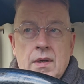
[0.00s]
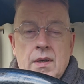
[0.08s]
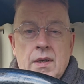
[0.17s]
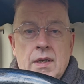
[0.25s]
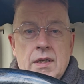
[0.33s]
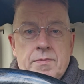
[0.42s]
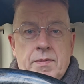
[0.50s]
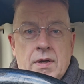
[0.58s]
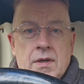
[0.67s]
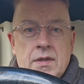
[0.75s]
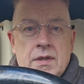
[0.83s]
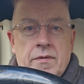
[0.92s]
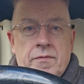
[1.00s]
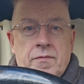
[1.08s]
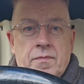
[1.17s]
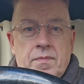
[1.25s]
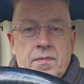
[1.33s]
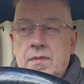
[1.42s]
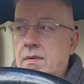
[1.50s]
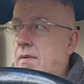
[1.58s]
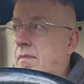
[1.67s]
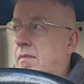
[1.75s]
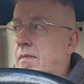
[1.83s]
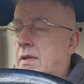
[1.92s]
is because I've
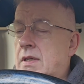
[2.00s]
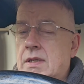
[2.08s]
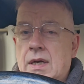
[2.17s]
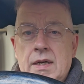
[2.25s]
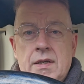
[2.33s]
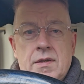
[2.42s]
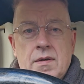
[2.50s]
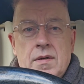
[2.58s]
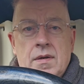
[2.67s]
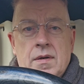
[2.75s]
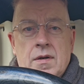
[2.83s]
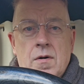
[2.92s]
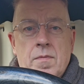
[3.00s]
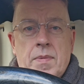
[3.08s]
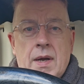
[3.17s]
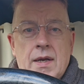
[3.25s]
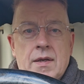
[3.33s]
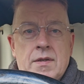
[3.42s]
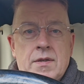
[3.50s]
decided to go back